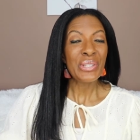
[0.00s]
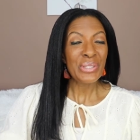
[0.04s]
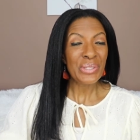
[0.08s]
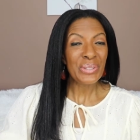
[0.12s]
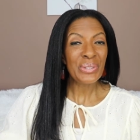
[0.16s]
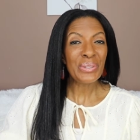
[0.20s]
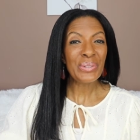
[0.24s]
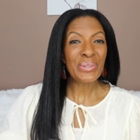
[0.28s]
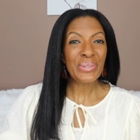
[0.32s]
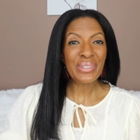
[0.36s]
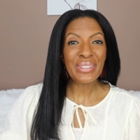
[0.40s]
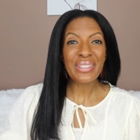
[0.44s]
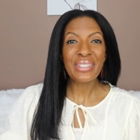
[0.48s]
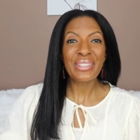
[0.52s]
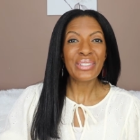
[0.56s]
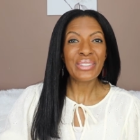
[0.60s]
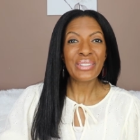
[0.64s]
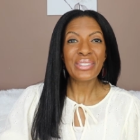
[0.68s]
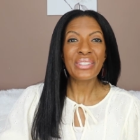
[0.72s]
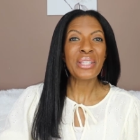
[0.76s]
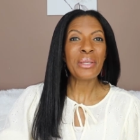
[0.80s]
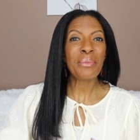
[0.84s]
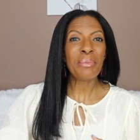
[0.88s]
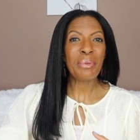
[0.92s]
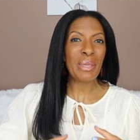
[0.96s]
to
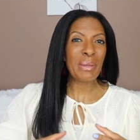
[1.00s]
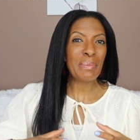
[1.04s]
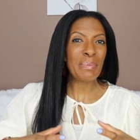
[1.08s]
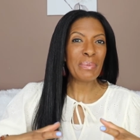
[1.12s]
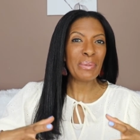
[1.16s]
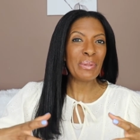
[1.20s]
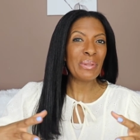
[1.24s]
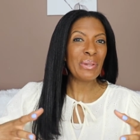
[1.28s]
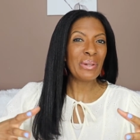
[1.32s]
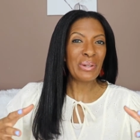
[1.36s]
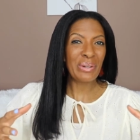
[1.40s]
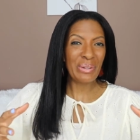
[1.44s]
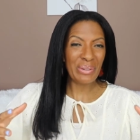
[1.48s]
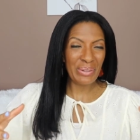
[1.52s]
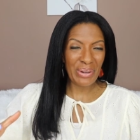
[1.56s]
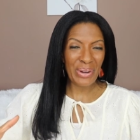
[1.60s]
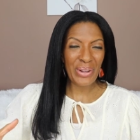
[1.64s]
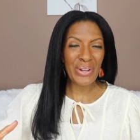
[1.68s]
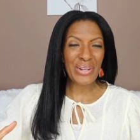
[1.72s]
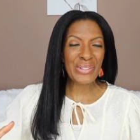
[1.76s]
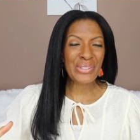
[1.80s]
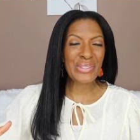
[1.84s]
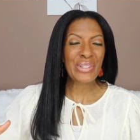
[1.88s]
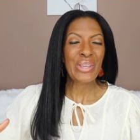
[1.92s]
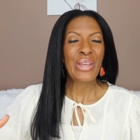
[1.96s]
literally people
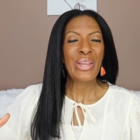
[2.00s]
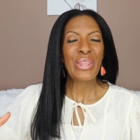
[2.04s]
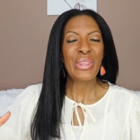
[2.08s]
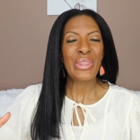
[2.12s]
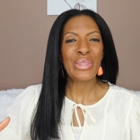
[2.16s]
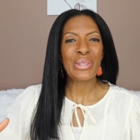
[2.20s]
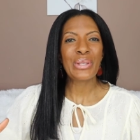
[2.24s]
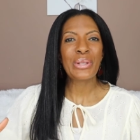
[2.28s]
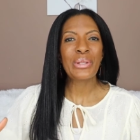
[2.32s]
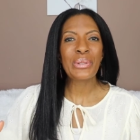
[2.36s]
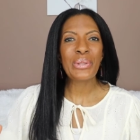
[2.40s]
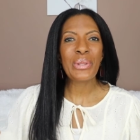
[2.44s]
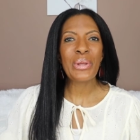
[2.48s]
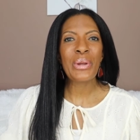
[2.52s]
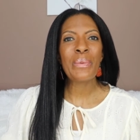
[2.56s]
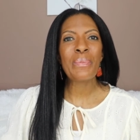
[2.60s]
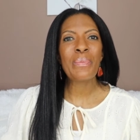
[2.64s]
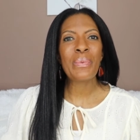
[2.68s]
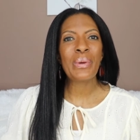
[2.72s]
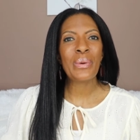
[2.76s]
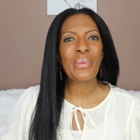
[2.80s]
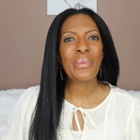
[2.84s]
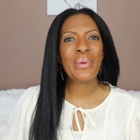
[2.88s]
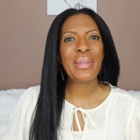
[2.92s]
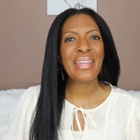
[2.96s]
across the globe
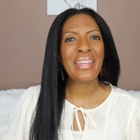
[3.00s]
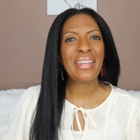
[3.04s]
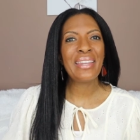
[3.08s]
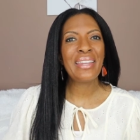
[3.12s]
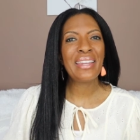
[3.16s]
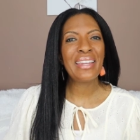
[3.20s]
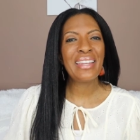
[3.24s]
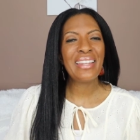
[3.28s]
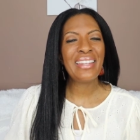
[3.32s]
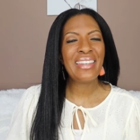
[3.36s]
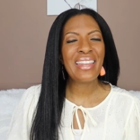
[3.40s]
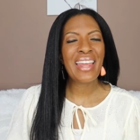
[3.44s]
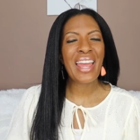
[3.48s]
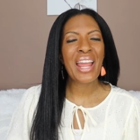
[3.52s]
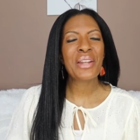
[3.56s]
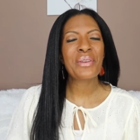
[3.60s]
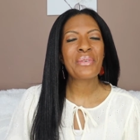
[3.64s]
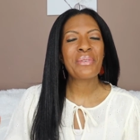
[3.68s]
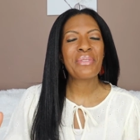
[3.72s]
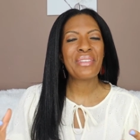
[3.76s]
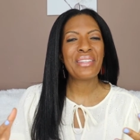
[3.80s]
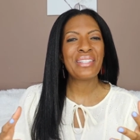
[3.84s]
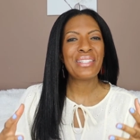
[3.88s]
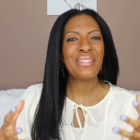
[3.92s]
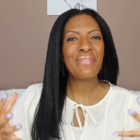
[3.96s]
where we can connect
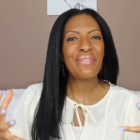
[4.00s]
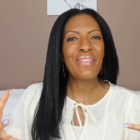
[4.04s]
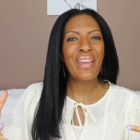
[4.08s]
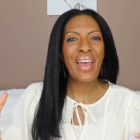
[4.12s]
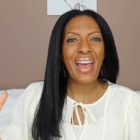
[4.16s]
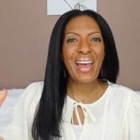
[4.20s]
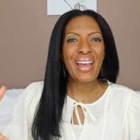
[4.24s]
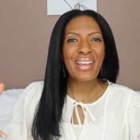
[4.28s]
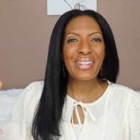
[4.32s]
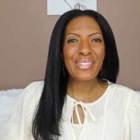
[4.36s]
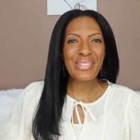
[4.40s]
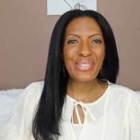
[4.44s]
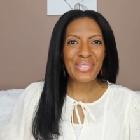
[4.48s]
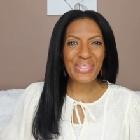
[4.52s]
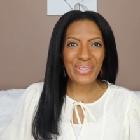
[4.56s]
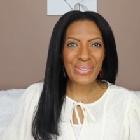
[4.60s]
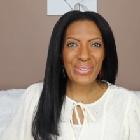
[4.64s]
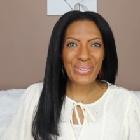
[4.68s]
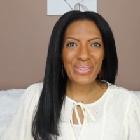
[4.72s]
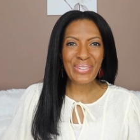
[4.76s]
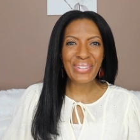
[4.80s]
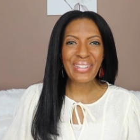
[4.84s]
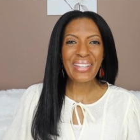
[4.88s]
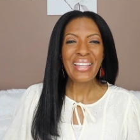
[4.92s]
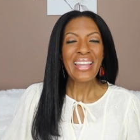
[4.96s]
with this vast
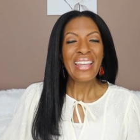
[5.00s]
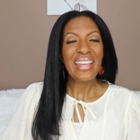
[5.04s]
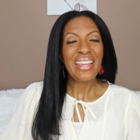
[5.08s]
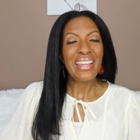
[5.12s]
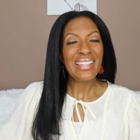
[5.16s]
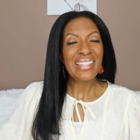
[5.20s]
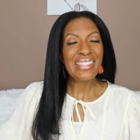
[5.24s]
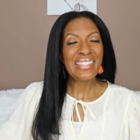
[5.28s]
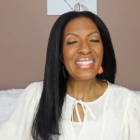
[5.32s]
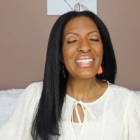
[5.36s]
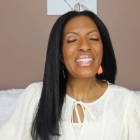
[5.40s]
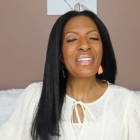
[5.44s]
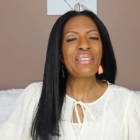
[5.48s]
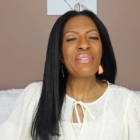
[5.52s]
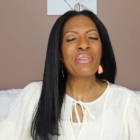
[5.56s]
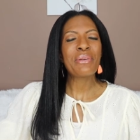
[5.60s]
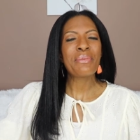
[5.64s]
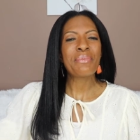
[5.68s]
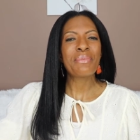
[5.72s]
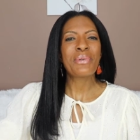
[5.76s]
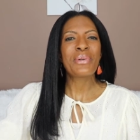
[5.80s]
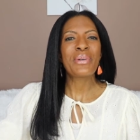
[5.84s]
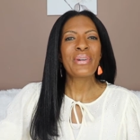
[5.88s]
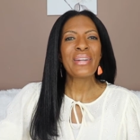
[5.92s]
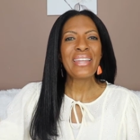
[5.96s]
circle instead of the
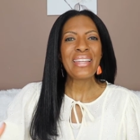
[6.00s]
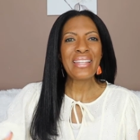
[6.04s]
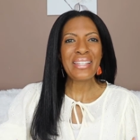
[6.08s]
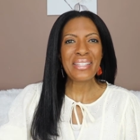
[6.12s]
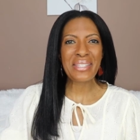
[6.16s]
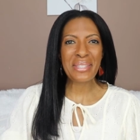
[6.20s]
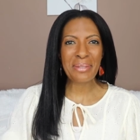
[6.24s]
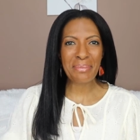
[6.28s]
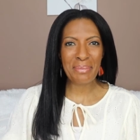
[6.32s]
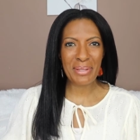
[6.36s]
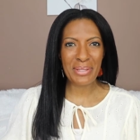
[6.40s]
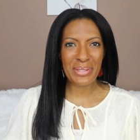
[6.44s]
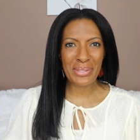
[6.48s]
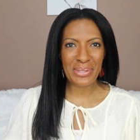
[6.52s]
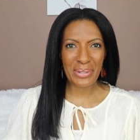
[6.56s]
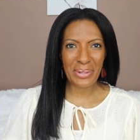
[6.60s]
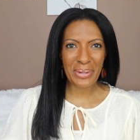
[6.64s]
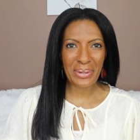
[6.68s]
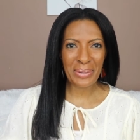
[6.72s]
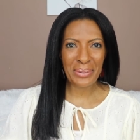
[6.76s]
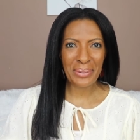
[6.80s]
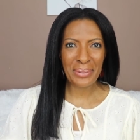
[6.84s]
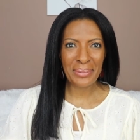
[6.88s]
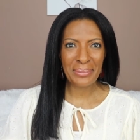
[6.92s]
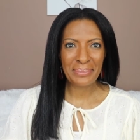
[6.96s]
more intimate
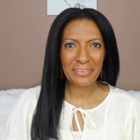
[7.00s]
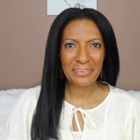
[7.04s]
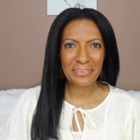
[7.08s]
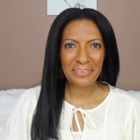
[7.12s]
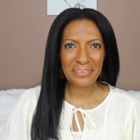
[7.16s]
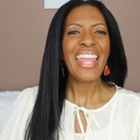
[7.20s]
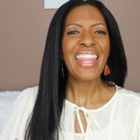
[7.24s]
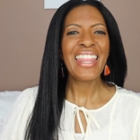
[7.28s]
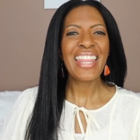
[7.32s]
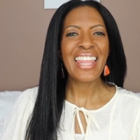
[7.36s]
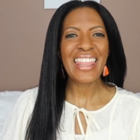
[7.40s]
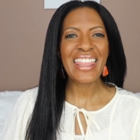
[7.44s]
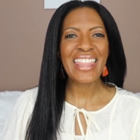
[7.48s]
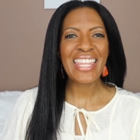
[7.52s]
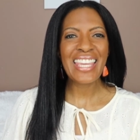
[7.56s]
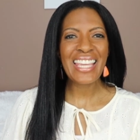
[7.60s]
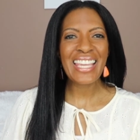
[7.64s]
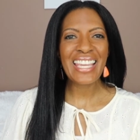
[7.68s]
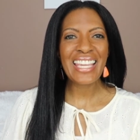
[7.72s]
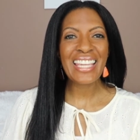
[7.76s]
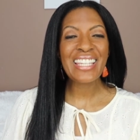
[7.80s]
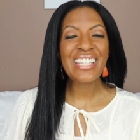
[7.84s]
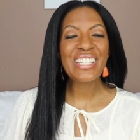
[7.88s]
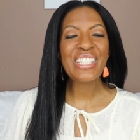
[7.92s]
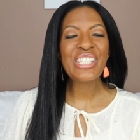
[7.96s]
circle. And the thing
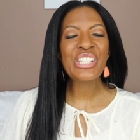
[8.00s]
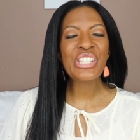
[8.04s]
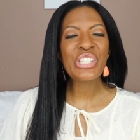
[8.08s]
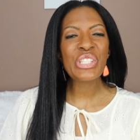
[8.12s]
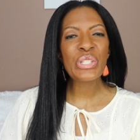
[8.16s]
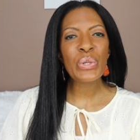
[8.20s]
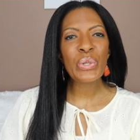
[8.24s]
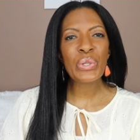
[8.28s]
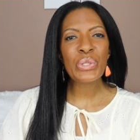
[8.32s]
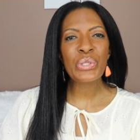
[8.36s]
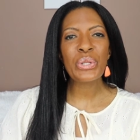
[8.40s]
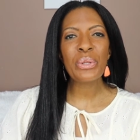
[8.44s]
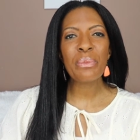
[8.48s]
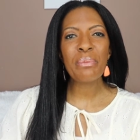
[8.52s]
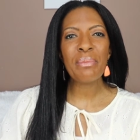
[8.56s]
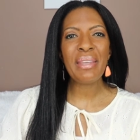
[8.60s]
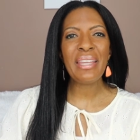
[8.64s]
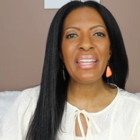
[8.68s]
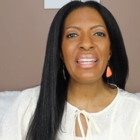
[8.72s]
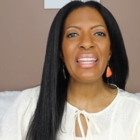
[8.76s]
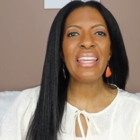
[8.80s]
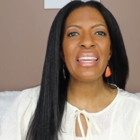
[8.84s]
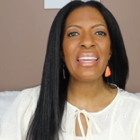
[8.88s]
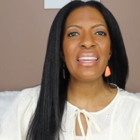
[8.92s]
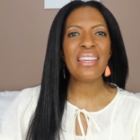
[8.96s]
is, social
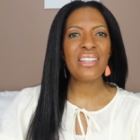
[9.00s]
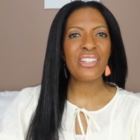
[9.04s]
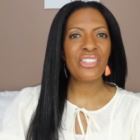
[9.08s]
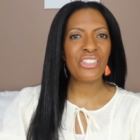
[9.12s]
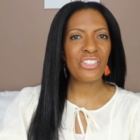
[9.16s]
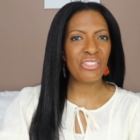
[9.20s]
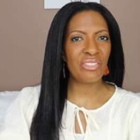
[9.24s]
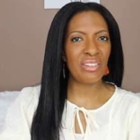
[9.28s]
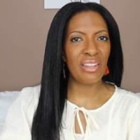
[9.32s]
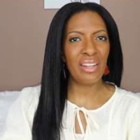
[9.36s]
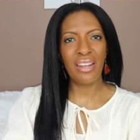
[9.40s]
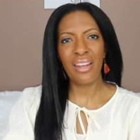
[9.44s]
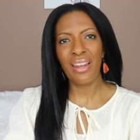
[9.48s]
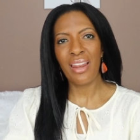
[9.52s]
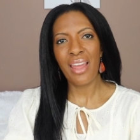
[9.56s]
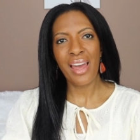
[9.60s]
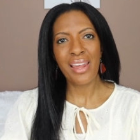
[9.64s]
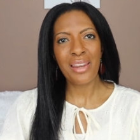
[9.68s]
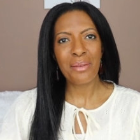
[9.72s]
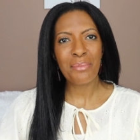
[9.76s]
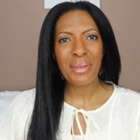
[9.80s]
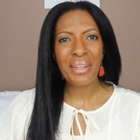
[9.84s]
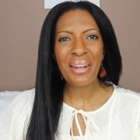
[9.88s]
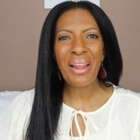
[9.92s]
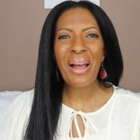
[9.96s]
media is an
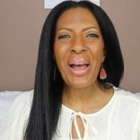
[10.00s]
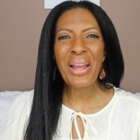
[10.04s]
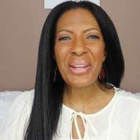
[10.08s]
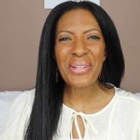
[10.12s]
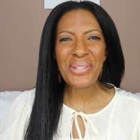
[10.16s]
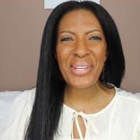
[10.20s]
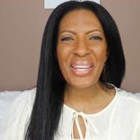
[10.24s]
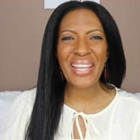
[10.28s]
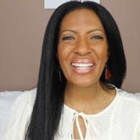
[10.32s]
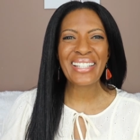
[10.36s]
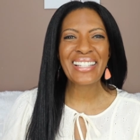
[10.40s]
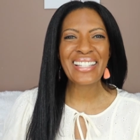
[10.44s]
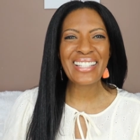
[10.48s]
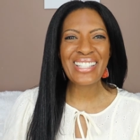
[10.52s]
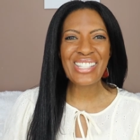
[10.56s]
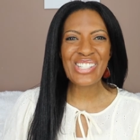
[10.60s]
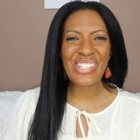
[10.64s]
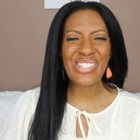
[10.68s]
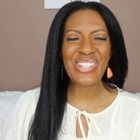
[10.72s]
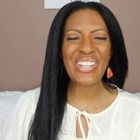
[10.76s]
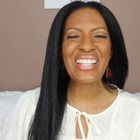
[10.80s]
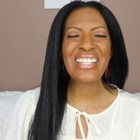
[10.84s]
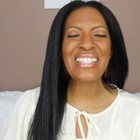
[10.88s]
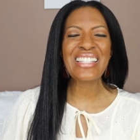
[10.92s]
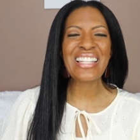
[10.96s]
inanimate object. It's
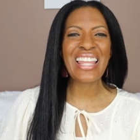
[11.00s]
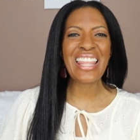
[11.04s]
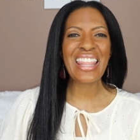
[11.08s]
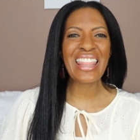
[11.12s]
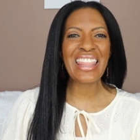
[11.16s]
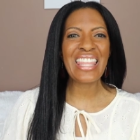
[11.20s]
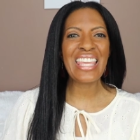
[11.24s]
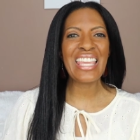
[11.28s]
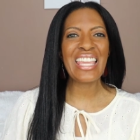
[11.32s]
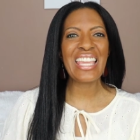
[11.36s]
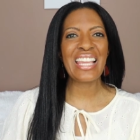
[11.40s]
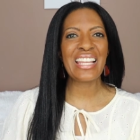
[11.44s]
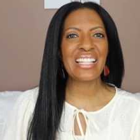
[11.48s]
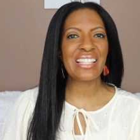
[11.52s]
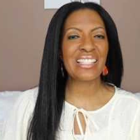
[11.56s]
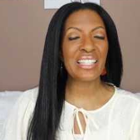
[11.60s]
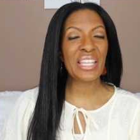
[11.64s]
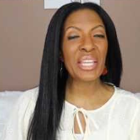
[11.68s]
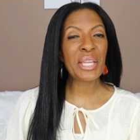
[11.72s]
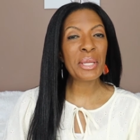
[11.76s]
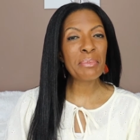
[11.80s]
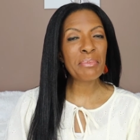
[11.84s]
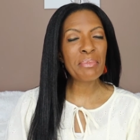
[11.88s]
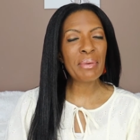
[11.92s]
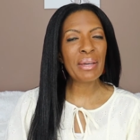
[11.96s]
just a thing. It's
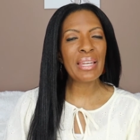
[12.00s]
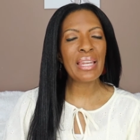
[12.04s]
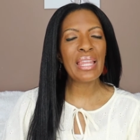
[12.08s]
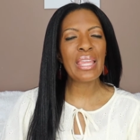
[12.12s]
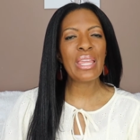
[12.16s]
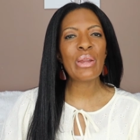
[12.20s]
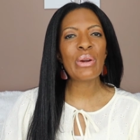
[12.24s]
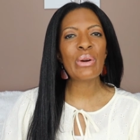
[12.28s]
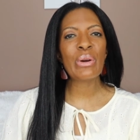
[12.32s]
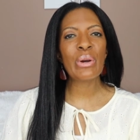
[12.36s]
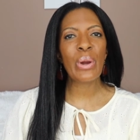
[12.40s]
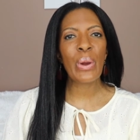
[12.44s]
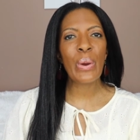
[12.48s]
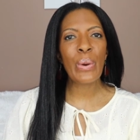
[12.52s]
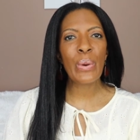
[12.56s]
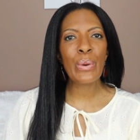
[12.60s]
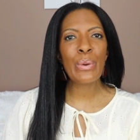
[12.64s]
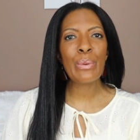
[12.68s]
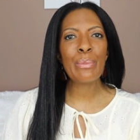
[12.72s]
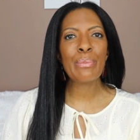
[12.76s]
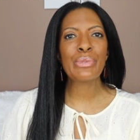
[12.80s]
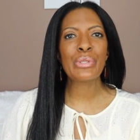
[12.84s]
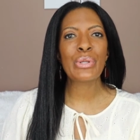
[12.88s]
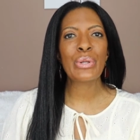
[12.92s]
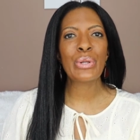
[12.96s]
like money or
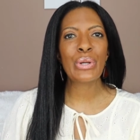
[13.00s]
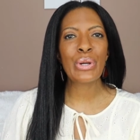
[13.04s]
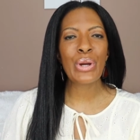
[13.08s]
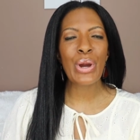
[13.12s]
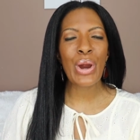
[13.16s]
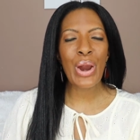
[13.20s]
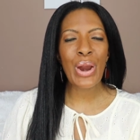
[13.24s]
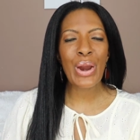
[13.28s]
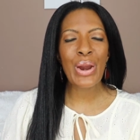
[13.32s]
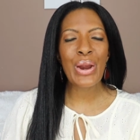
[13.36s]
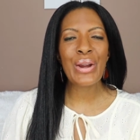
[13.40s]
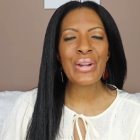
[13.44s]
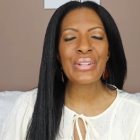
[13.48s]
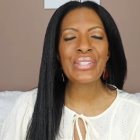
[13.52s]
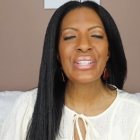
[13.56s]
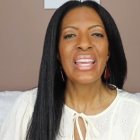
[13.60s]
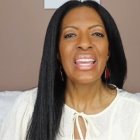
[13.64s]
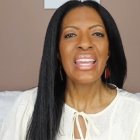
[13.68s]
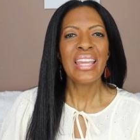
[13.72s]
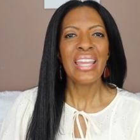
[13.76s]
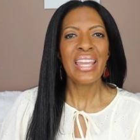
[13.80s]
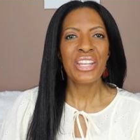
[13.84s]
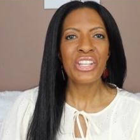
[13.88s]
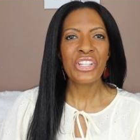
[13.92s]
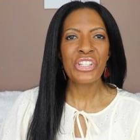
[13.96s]
homes or cars.
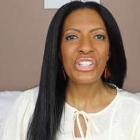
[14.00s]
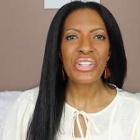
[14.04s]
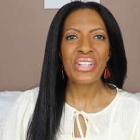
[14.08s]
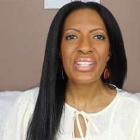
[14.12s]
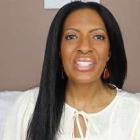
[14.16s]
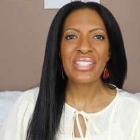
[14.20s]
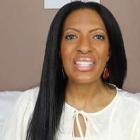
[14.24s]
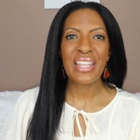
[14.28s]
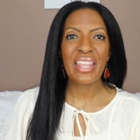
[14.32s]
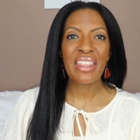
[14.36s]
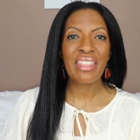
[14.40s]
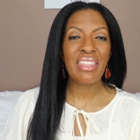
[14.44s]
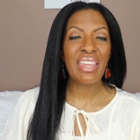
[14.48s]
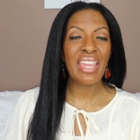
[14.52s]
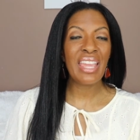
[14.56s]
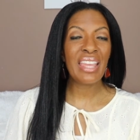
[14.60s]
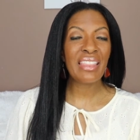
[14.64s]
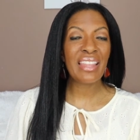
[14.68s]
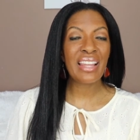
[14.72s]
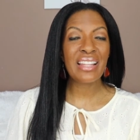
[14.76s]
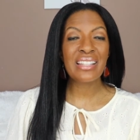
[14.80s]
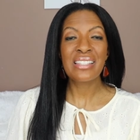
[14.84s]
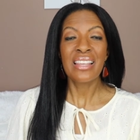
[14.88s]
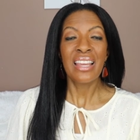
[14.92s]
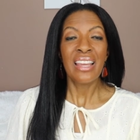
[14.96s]
It's just a thing
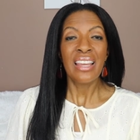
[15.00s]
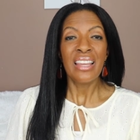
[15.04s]
that's